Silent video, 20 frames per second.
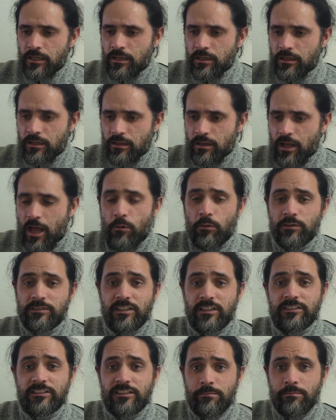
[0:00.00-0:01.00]
I was
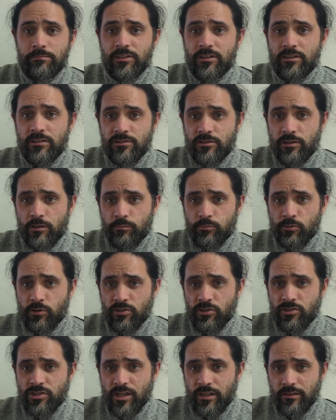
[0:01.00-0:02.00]
accepted into the
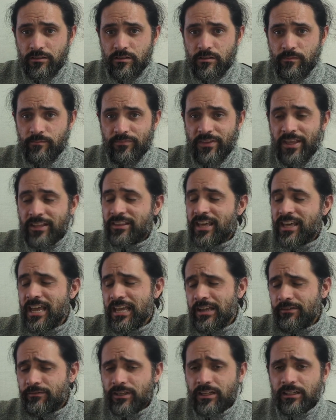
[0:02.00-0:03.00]
project, and they
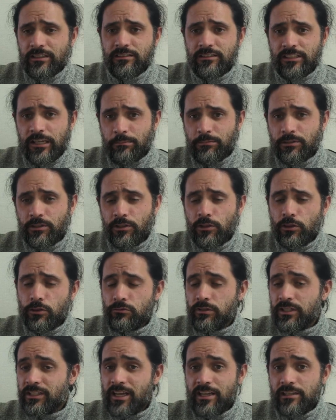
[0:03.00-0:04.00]
even accepted
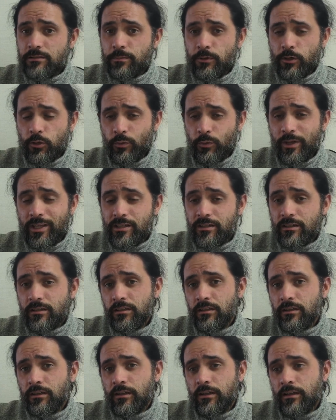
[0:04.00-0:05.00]
3 days per week.
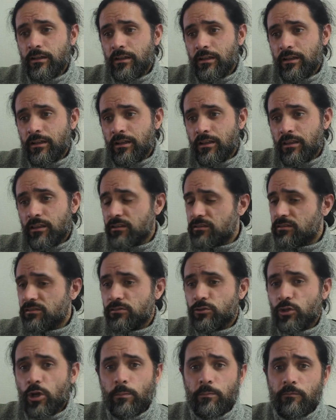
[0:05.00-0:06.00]
This is
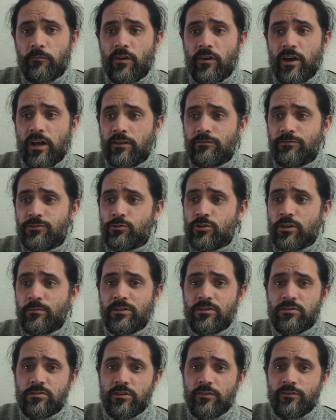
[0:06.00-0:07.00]
top 5 streaming
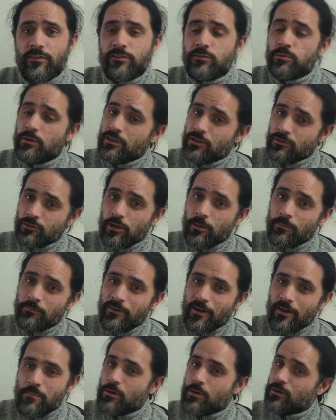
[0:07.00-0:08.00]
service, one of the top 5.
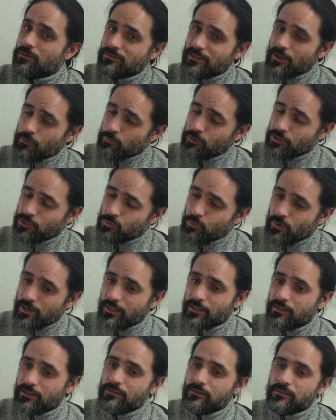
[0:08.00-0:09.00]
I'm not going to say which
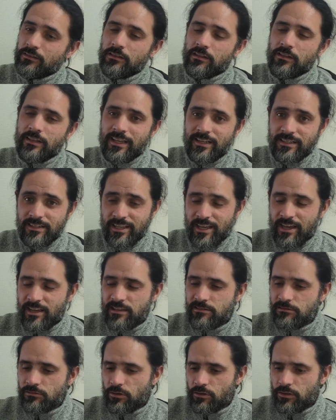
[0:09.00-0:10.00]
one, NDAs
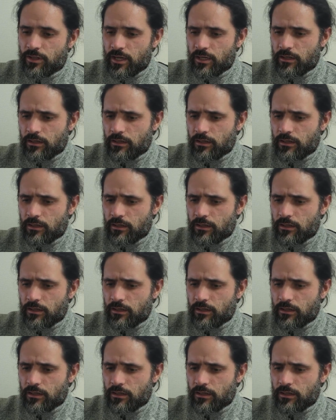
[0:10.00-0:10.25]
and all that.